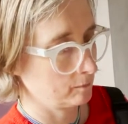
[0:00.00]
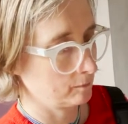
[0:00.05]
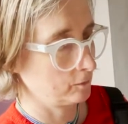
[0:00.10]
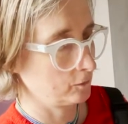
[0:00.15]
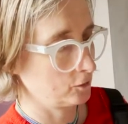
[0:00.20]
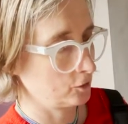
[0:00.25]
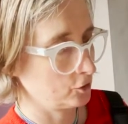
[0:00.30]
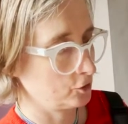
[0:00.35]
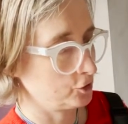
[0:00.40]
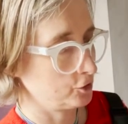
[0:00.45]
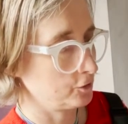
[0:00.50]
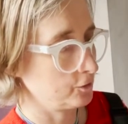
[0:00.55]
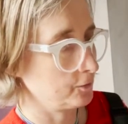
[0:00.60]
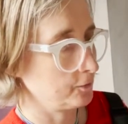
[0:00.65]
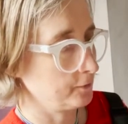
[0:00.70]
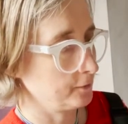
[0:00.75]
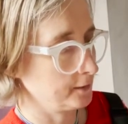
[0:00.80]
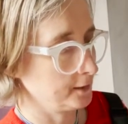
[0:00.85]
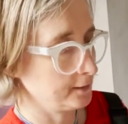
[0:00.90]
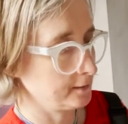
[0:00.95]
Just
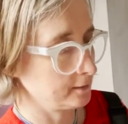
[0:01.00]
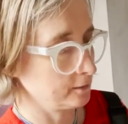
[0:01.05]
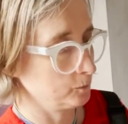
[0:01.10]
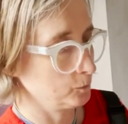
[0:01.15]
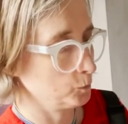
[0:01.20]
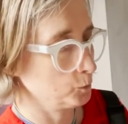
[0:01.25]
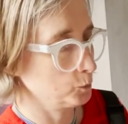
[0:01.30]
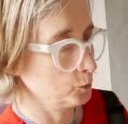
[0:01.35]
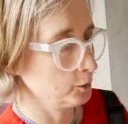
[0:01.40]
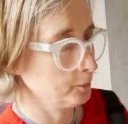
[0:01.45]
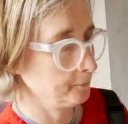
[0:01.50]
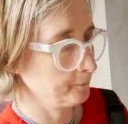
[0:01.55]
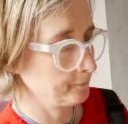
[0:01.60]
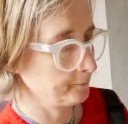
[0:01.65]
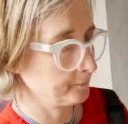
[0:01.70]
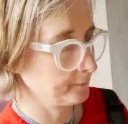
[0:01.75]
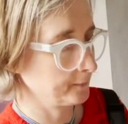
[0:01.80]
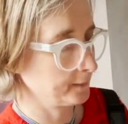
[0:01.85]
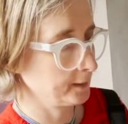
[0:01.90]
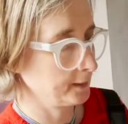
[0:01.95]
nice and warm.
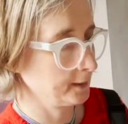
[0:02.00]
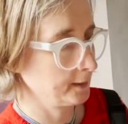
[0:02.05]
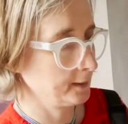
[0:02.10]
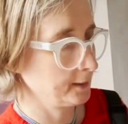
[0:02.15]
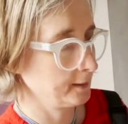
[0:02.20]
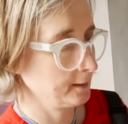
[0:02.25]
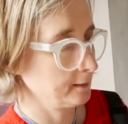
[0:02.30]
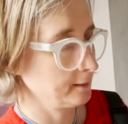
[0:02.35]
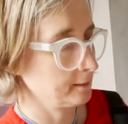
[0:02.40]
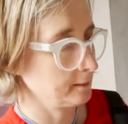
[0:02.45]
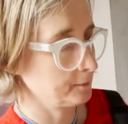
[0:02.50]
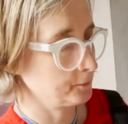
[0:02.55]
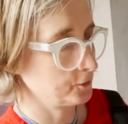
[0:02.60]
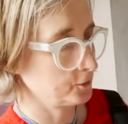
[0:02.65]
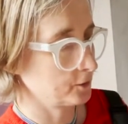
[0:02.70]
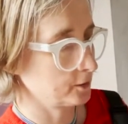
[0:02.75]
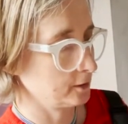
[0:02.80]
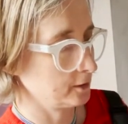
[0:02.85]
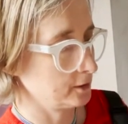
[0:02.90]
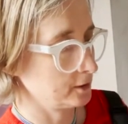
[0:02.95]
I'm just
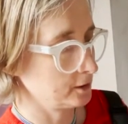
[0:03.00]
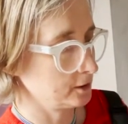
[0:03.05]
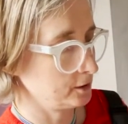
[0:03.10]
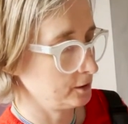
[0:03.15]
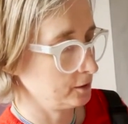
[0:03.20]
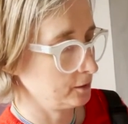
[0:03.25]
going to